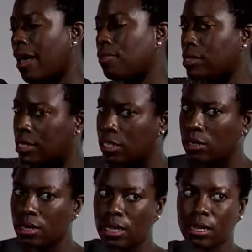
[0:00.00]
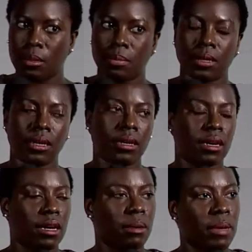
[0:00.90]
at the Sierra Club.
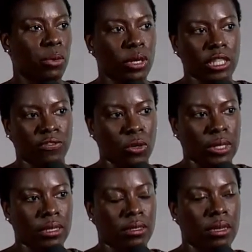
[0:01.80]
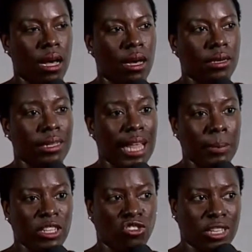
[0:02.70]
Um, my work is focused on
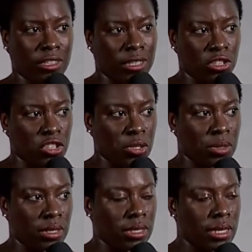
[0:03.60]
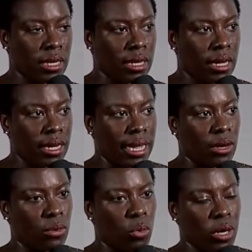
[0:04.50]
climate justice issues, and
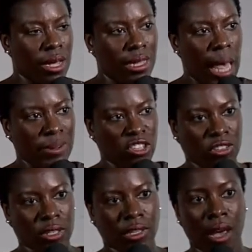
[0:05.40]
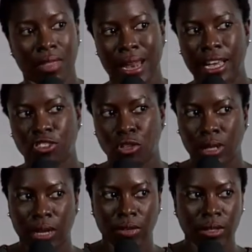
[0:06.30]
I work on climate justice on the national
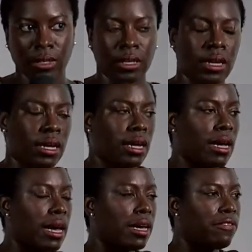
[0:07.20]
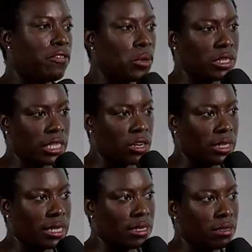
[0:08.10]
level. I have focus
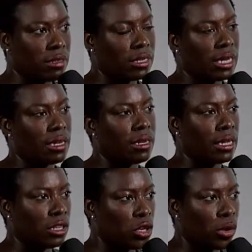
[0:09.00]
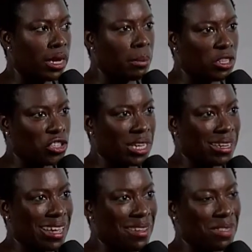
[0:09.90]
areas in Illinois,
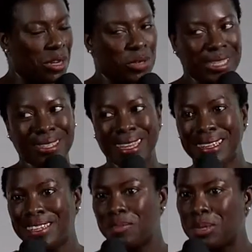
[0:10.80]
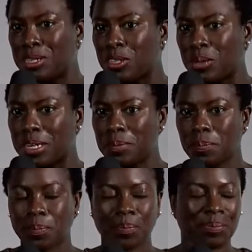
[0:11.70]
Michigan, and the great state of Minnesota.
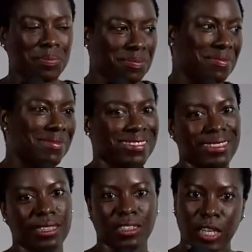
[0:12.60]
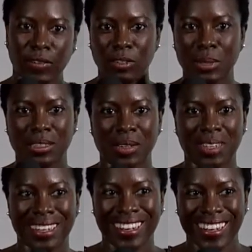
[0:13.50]
So give up to Minnesota.